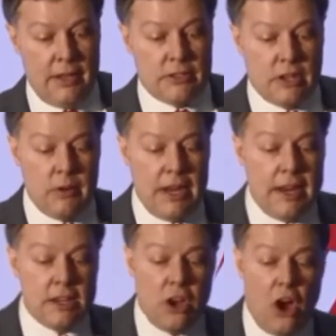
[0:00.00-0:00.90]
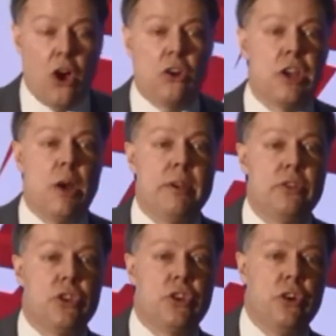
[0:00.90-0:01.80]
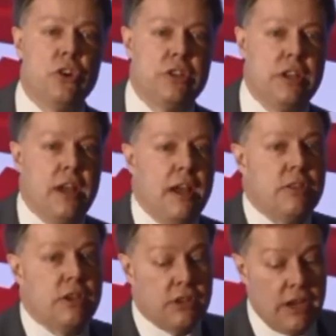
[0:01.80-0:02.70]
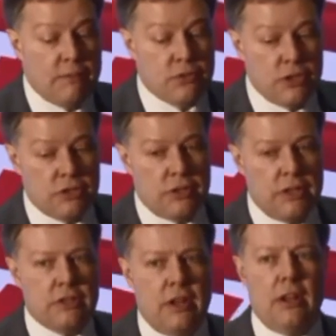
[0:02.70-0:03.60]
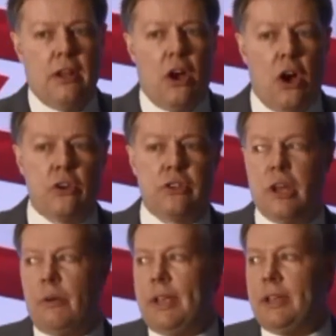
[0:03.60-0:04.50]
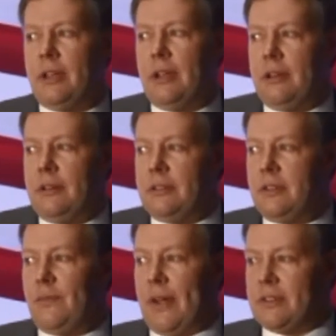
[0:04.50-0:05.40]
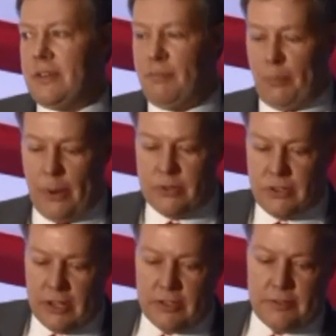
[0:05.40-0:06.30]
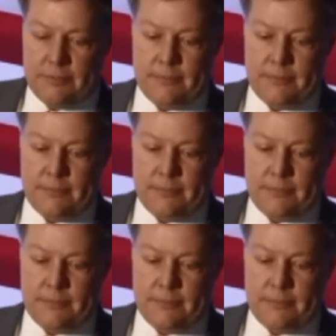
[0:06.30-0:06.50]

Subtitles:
So it is ongoing security that gives us this ongoing defensive process.